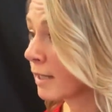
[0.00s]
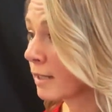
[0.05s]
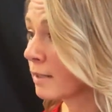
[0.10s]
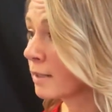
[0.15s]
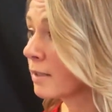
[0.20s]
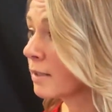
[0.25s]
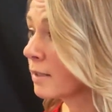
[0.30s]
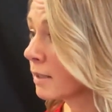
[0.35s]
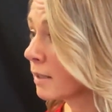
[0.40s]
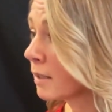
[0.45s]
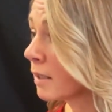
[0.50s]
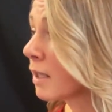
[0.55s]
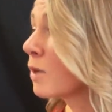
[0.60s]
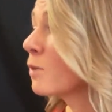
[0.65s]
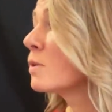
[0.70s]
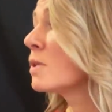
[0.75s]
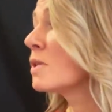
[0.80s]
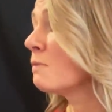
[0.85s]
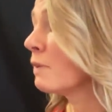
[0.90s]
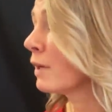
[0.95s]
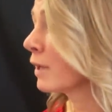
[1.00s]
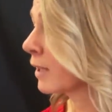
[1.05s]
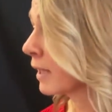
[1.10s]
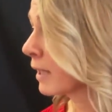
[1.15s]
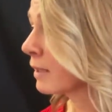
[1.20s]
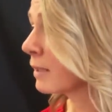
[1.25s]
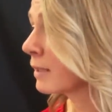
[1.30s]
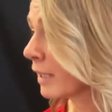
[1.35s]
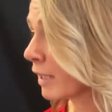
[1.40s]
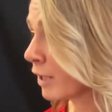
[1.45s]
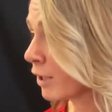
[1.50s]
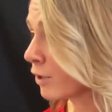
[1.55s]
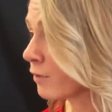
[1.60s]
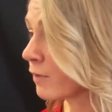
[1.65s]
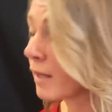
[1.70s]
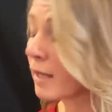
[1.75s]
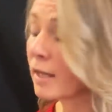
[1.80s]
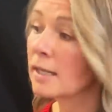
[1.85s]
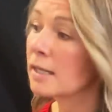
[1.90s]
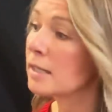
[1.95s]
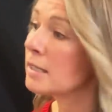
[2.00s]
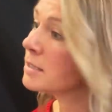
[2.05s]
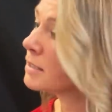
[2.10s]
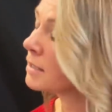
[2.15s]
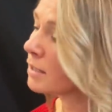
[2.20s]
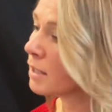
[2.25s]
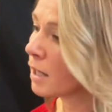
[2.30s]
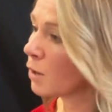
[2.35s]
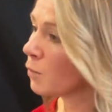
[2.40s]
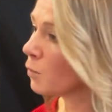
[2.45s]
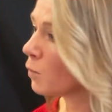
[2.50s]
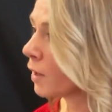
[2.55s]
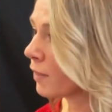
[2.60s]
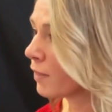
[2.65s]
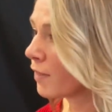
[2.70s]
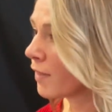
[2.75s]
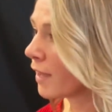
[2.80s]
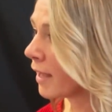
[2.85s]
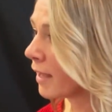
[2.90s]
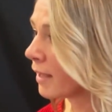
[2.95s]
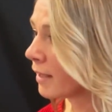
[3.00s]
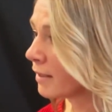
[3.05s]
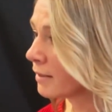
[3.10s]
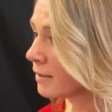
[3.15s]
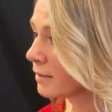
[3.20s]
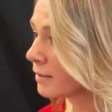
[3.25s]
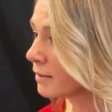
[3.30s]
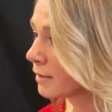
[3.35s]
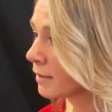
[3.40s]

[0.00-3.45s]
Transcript: And he was very clear that he did not want that.